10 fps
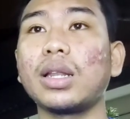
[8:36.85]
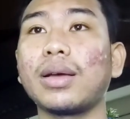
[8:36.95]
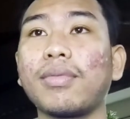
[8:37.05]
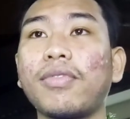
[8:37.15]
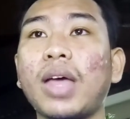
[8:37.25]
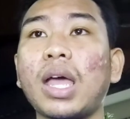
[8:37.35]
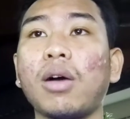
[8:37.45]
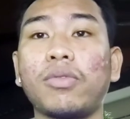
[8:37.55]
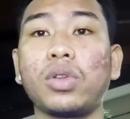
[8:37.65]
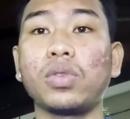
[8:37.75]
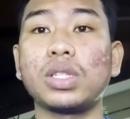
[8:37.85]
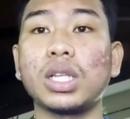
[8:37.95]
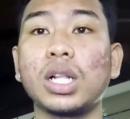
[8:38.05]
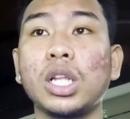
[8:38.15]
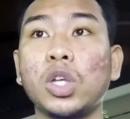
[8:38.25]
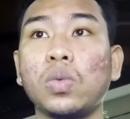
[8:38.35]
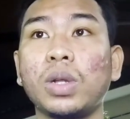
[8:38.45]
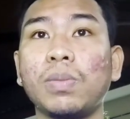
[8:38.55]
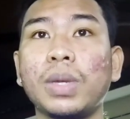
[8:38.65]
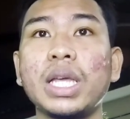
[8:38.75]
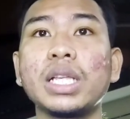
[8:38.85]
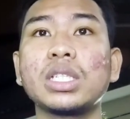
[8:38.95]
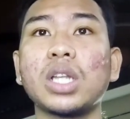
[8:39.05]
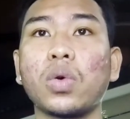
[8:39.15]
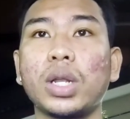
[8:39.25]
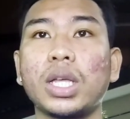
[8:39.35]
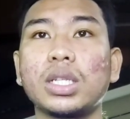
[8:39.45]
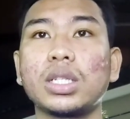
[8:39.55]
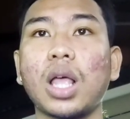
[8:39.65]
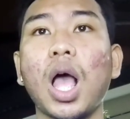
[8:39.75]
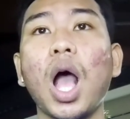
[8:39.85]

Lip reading: the affairs of universal human beings nowadays.